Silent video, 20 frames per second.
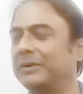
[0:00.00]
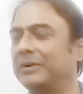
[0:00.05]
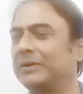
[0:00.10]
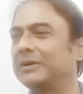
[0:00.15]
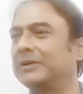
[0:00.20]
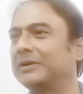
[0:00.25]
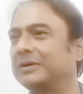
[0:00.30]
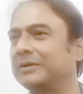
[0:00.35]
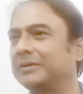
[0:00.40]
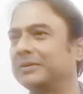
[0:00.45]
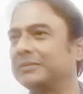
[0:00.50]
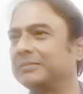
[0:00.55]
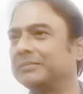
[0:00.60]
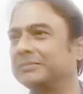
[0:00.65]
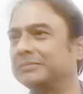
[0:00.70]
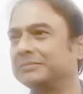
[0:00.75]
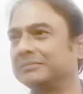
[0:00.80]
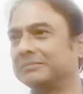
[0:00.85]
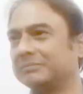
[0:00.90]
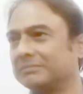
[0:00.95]
or the
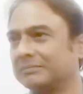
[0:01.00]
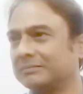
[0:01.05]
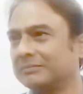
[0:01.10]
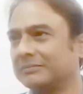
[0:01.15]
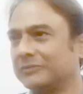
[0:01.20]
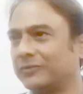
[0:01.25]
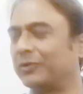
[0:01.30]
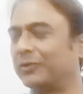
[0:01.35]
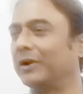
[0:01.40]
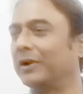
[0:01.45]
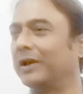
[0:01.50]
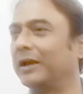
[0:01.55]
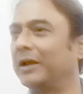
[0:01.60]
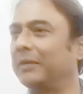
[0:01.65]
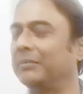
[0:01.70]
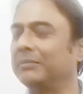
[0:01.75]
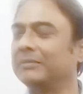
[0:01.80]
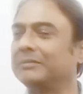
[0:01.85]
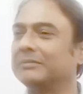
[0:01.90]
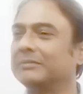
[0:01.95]
full
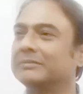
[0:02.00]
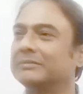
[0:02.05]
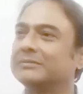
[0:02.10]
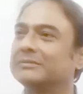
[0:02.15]
name,